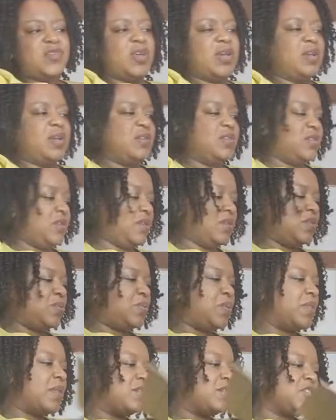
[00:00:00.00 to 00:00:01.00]
trying to do this
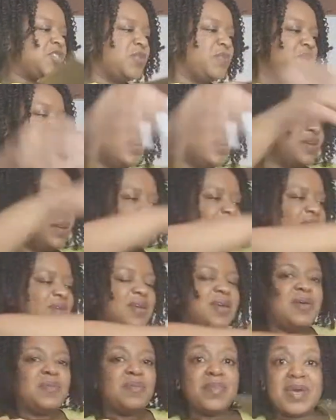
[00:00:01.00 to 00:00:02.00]
without showing
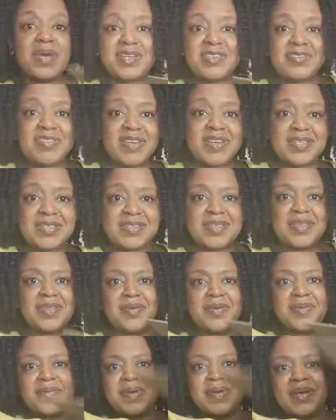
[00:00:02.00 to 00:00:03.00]
my address to the
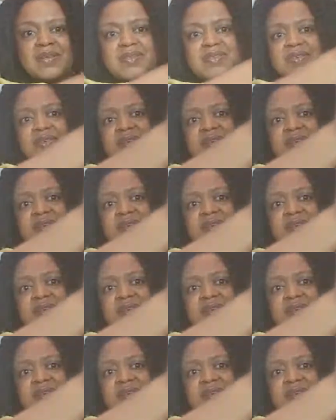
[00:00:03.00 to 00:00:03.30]
whole world.